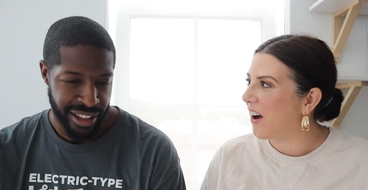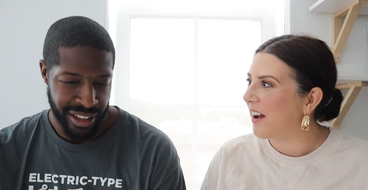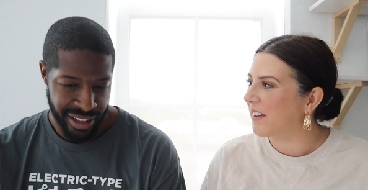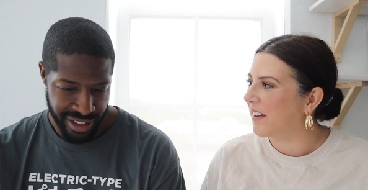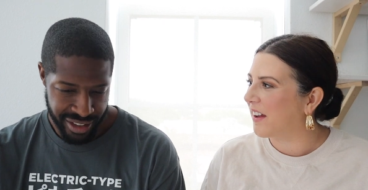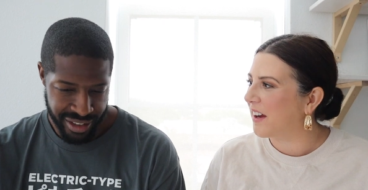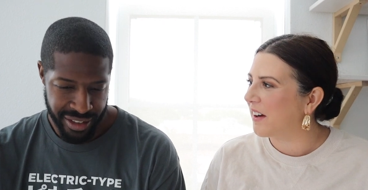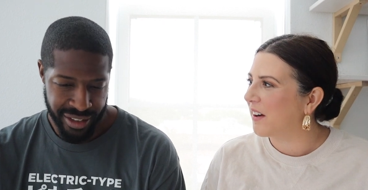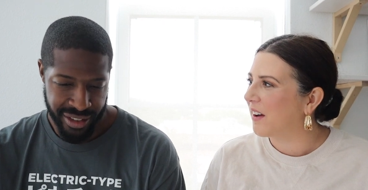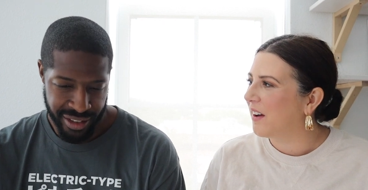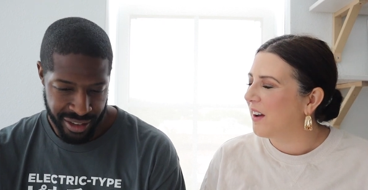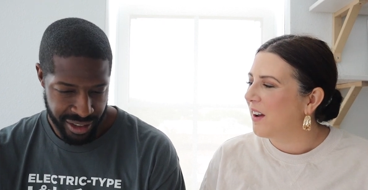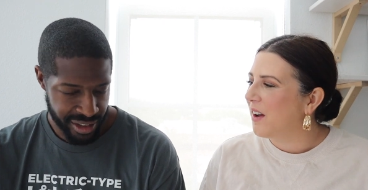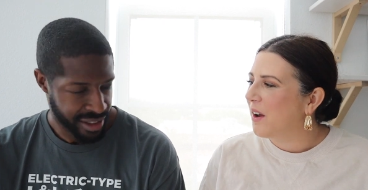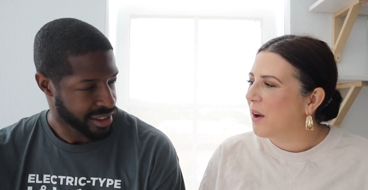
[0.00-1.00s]
Speaker 1: God, like,
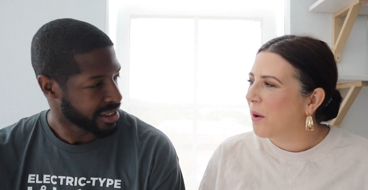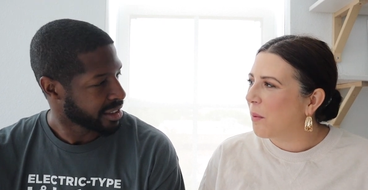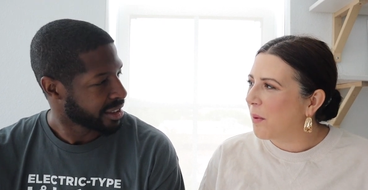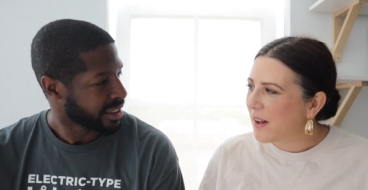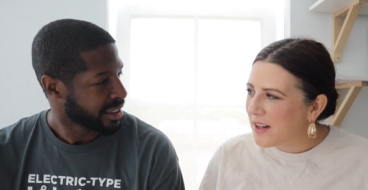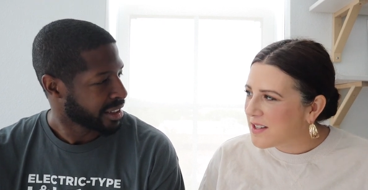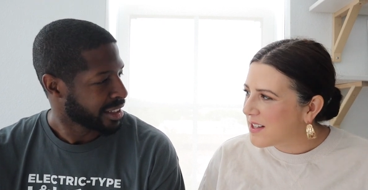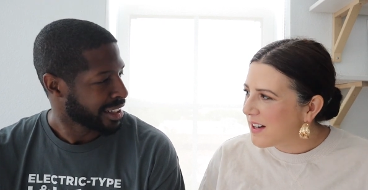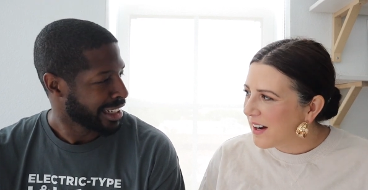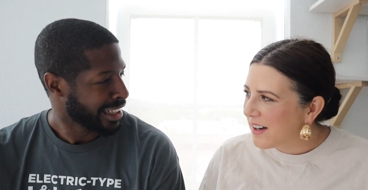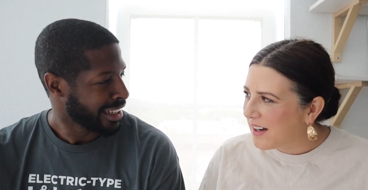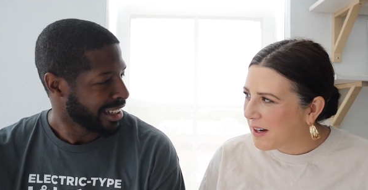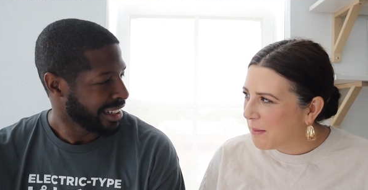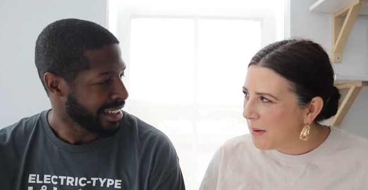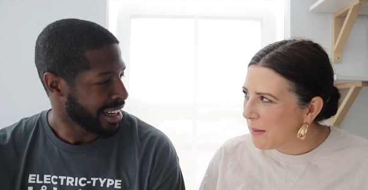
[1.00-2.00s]
what is it I
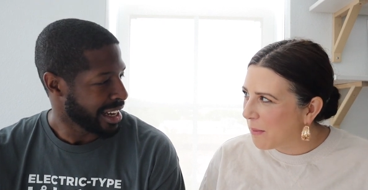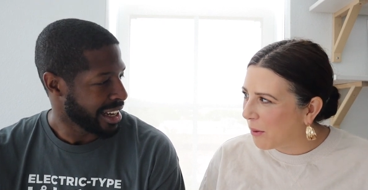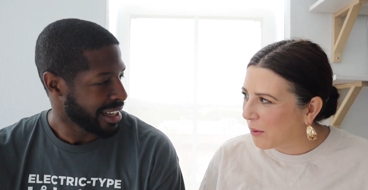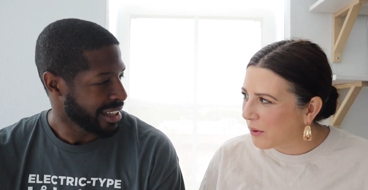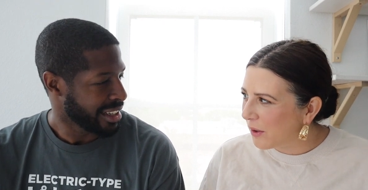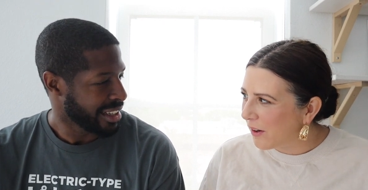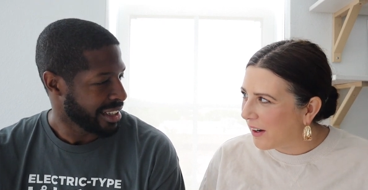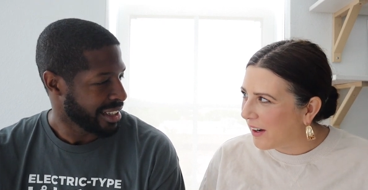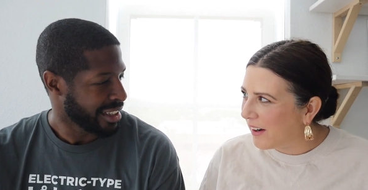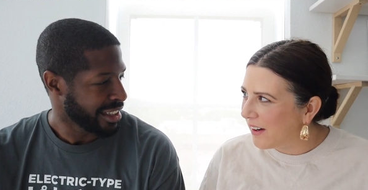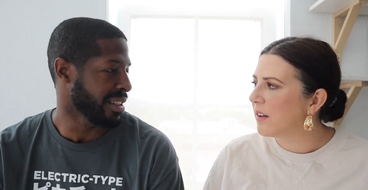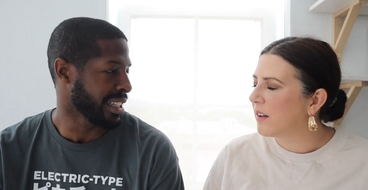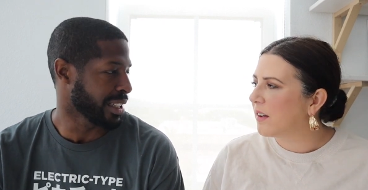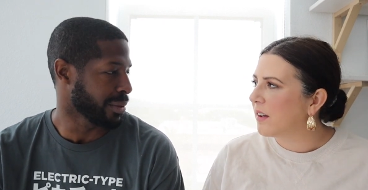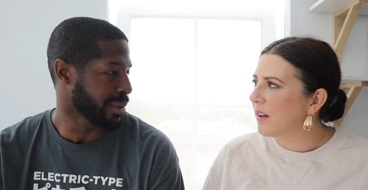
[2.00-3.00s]
need
Speaker 2: to be bolder in?
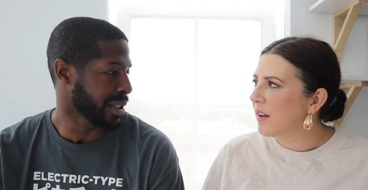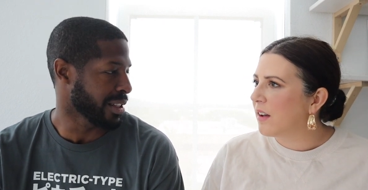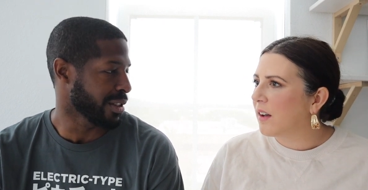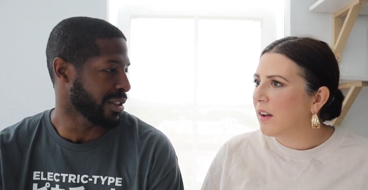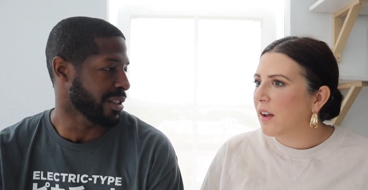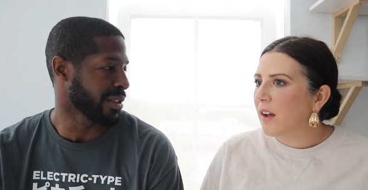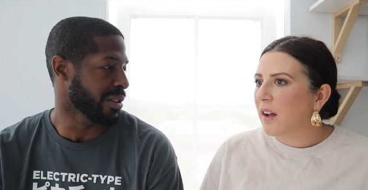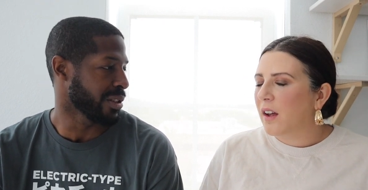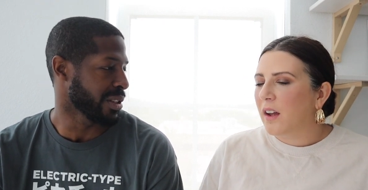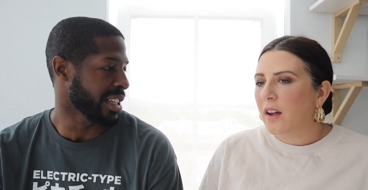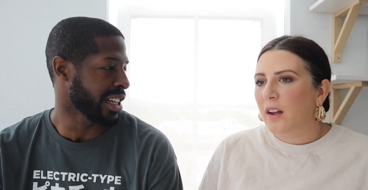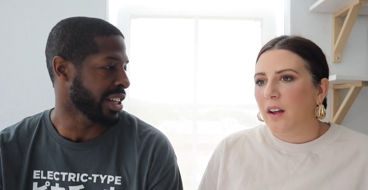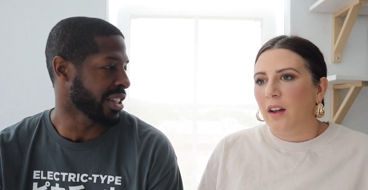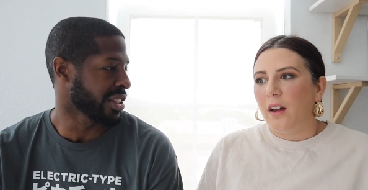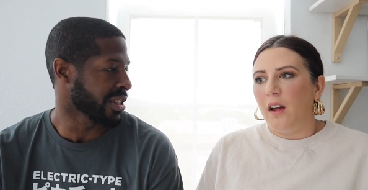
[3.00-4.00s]
Like, what are those
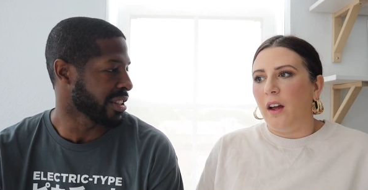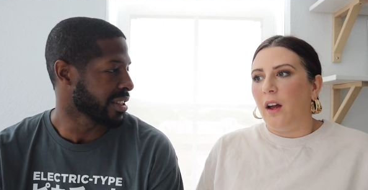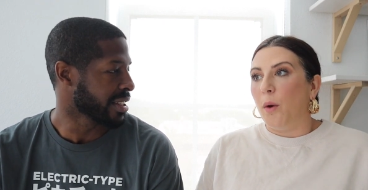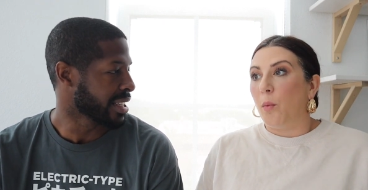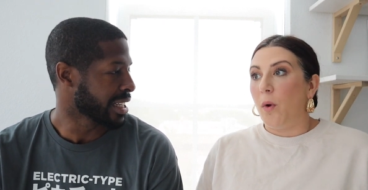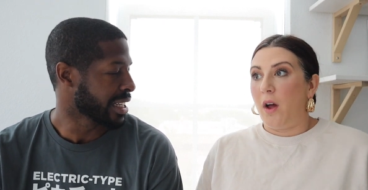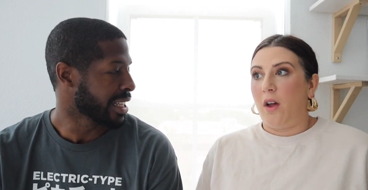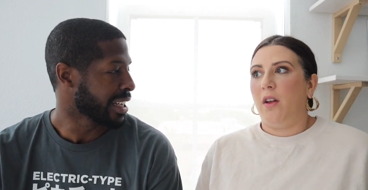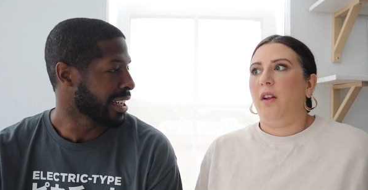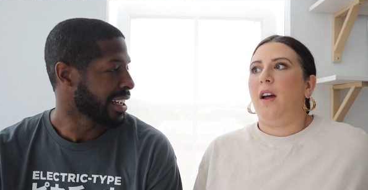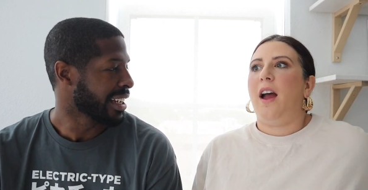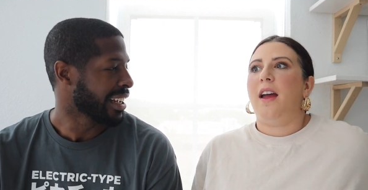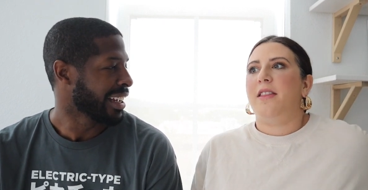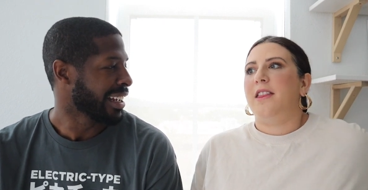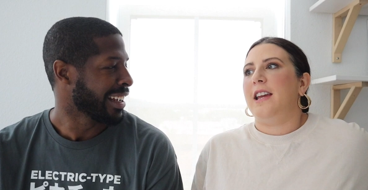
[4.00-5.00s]
areas?
Speaker 1: Well,
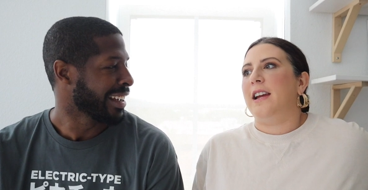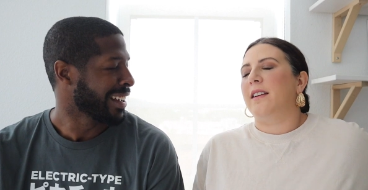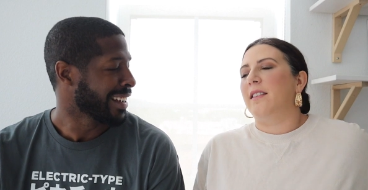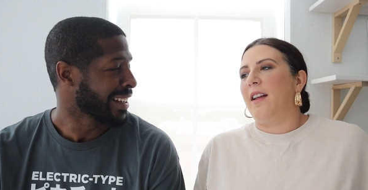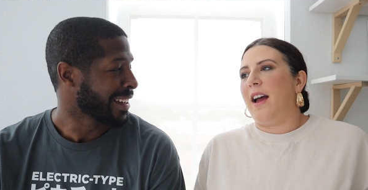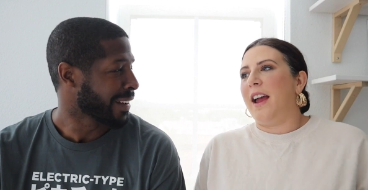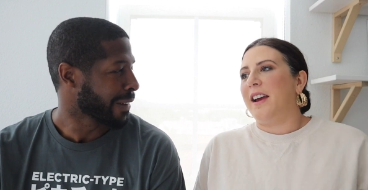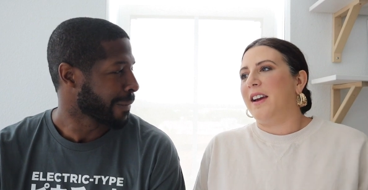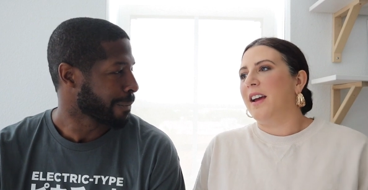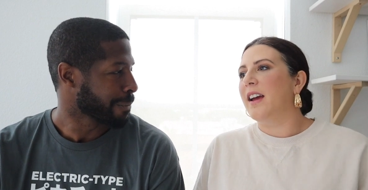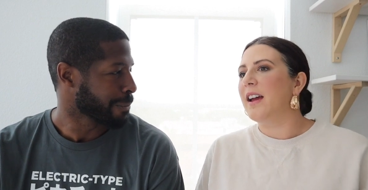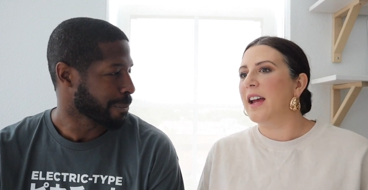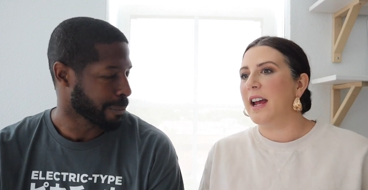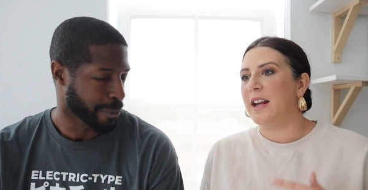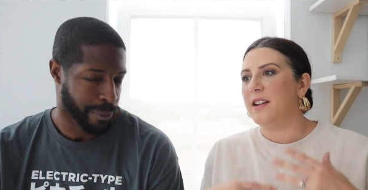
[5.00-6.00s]
I think like,
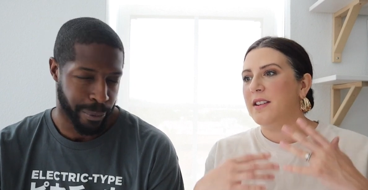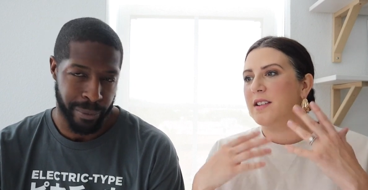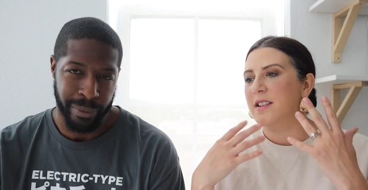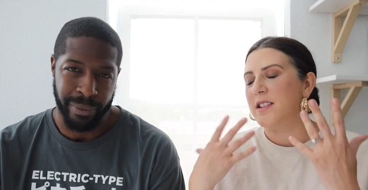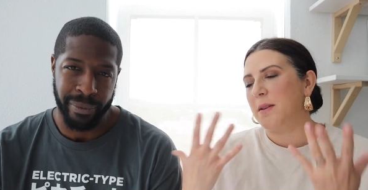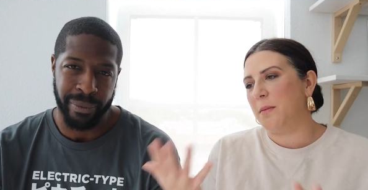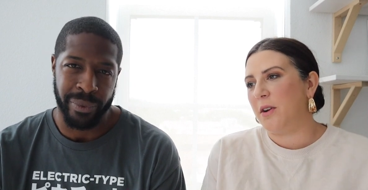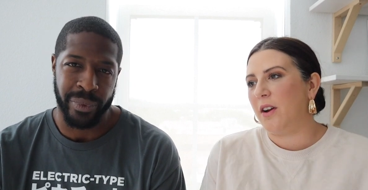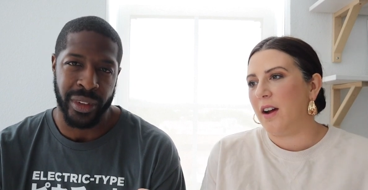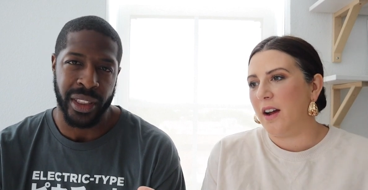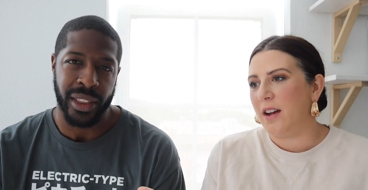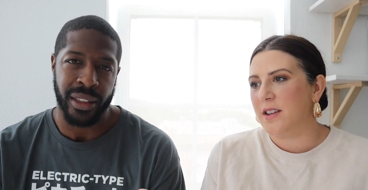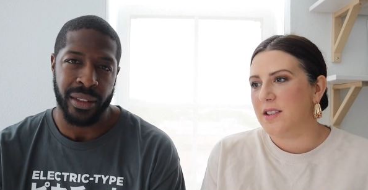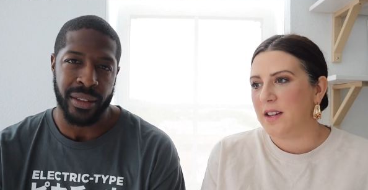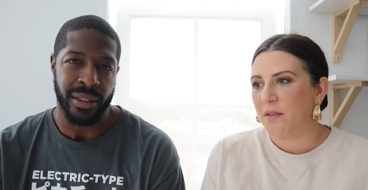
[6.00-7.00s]
and some of you
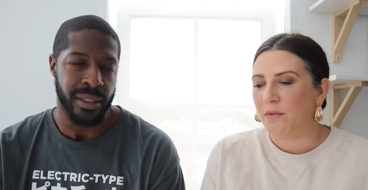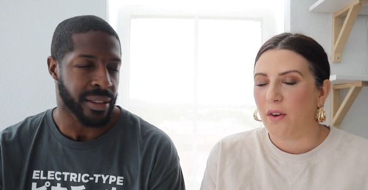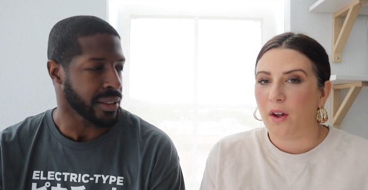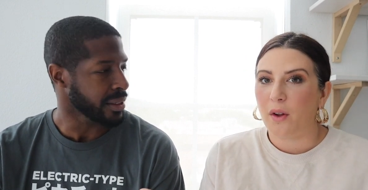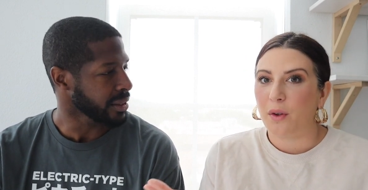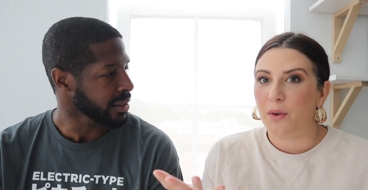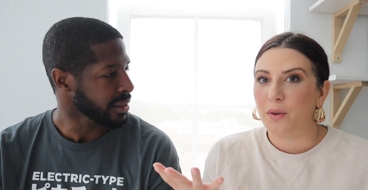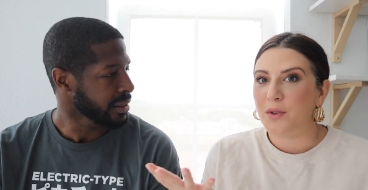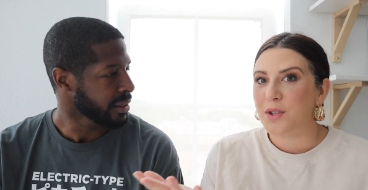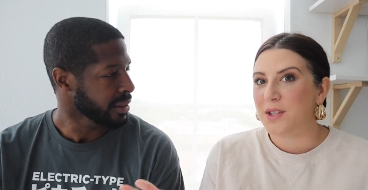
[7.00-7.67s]
guys that followed